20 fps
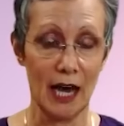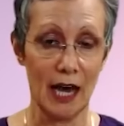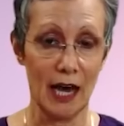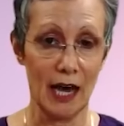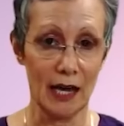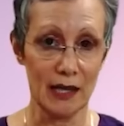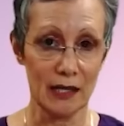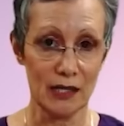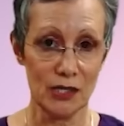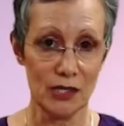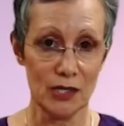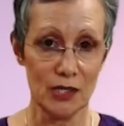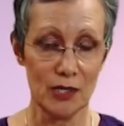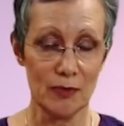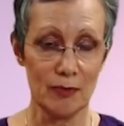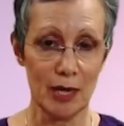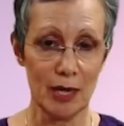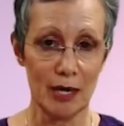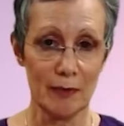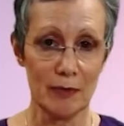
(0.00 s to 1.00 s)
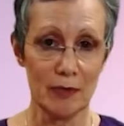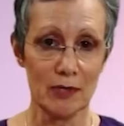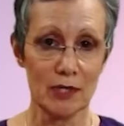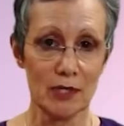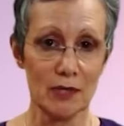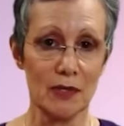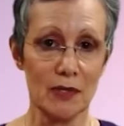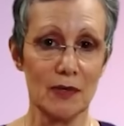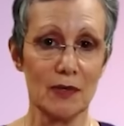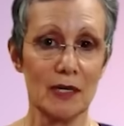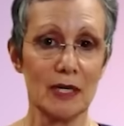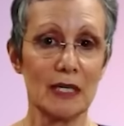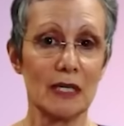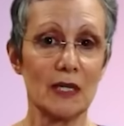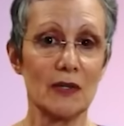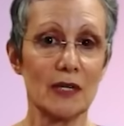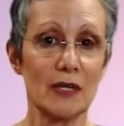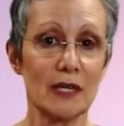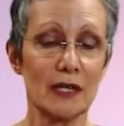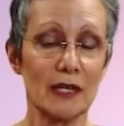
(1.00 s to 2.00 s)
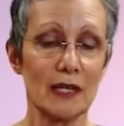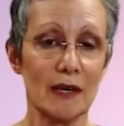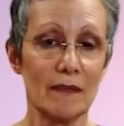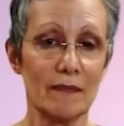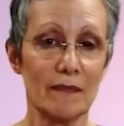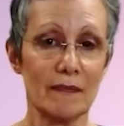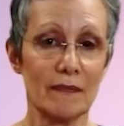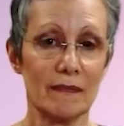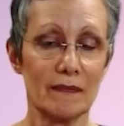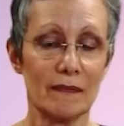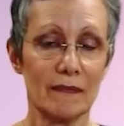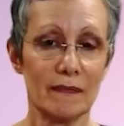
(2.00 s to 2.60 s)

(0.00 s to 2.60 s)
on a sheet of paper so you can look at them